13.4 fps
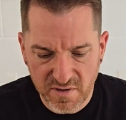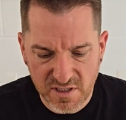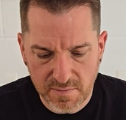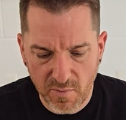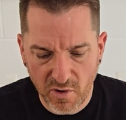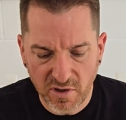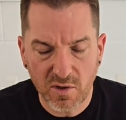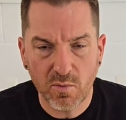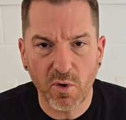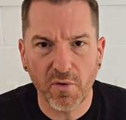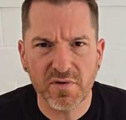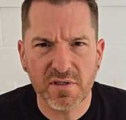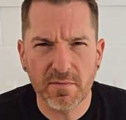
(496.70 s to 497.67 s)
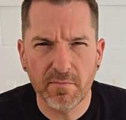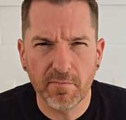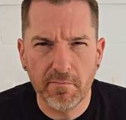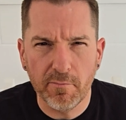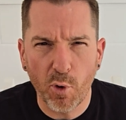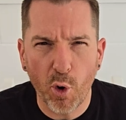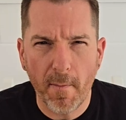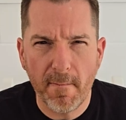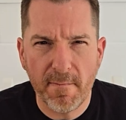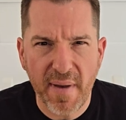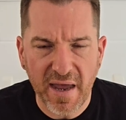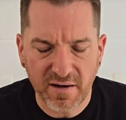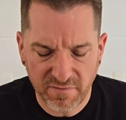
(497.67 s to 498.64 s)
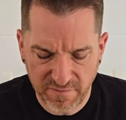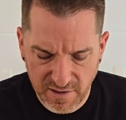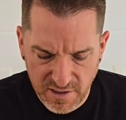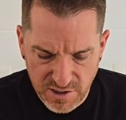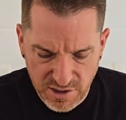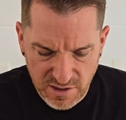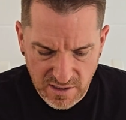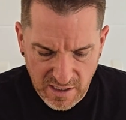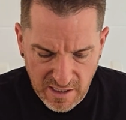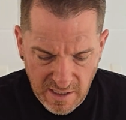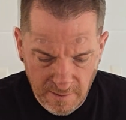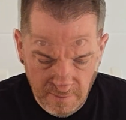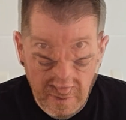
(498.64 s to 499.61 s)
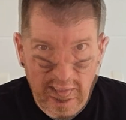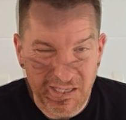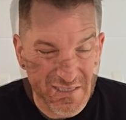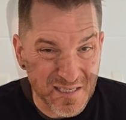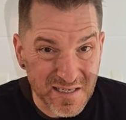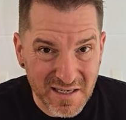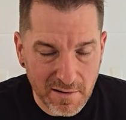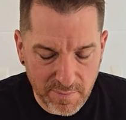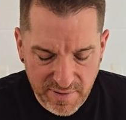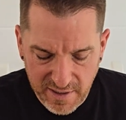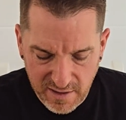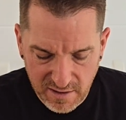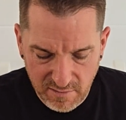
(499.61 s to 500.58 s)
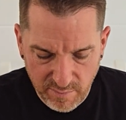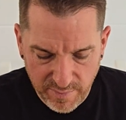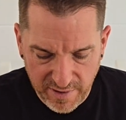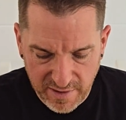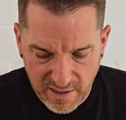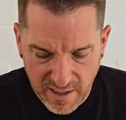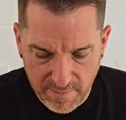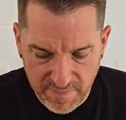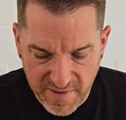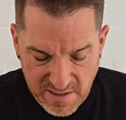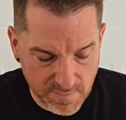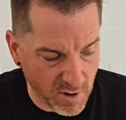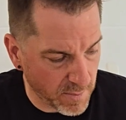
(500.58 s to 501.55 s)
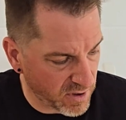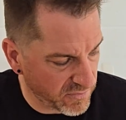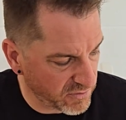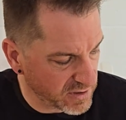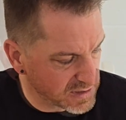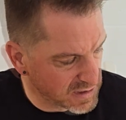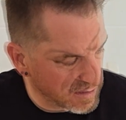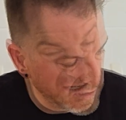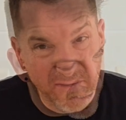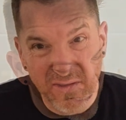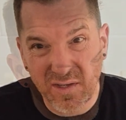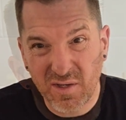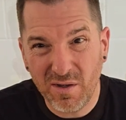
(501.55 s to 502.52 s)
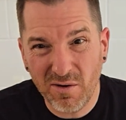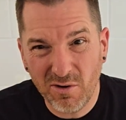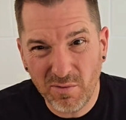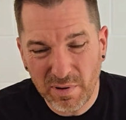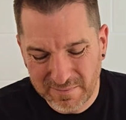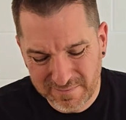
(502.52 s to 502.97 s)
Smoky Wolf's more matte finish. It's a nitpick, but that's my preference. The cube,